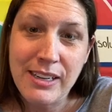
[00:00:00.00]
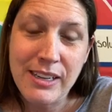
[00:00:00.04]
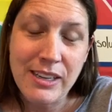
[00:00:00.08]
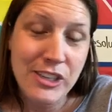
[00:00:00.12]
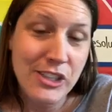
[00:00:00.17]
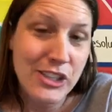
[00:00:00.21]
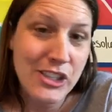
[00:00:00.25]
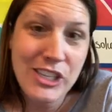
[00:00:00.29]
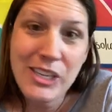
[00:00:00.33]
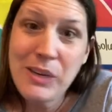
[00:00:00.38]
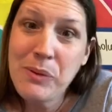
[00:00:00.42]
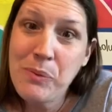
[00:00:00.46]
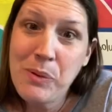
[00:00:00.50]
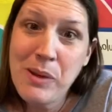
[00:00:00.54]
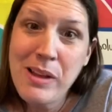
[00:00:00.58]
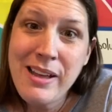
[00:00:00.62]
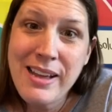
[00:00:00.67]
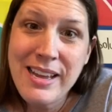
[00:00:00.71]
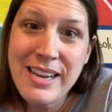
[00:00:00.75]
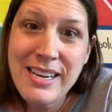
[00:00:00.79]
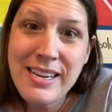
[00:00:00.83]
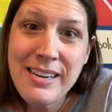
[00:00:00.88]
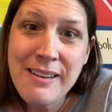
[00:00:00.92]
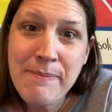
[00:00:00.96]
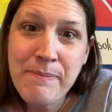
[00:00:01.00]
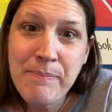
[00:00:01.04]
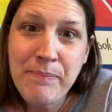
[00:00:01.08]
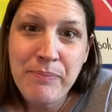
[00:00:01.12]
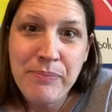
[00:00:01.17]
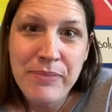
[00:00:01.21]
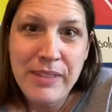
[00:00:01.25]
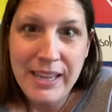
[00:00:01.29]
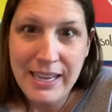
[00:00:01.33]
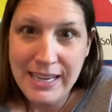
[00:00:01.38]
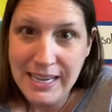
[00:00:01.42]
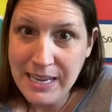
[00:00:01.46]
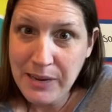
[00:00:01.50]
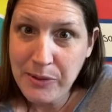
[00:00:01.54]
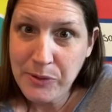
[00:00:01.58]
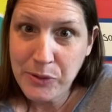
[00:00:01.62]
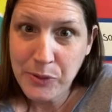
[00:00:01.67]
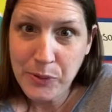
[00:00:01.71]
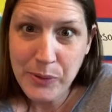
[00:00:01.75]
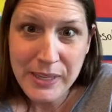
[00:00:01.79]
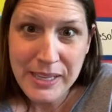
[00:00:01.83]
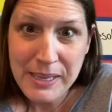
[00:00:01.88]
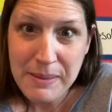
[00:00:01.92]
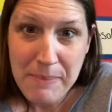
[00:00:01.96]
She won, and he
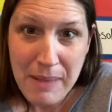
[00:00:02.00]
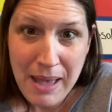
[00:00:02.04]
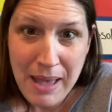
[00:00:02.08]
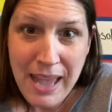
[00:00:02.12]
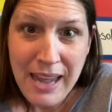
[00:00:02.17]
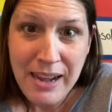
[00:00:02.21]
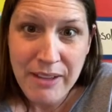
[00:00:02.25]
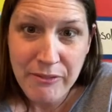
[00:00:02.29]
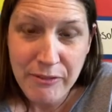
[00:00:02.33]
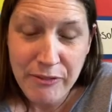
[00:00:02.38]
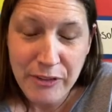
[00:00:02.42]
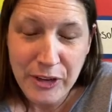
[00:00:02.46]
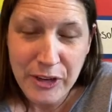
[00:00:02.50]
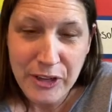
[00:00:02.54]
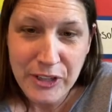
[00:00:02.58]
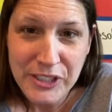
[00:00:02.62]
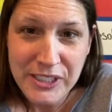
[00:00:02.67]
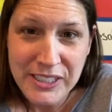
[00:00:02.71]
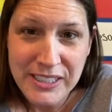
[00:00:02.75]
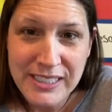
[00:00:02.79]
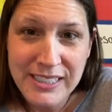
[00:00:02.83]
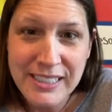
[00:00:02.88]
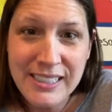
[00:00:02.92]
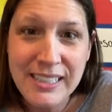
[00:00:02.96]
was really mad at first,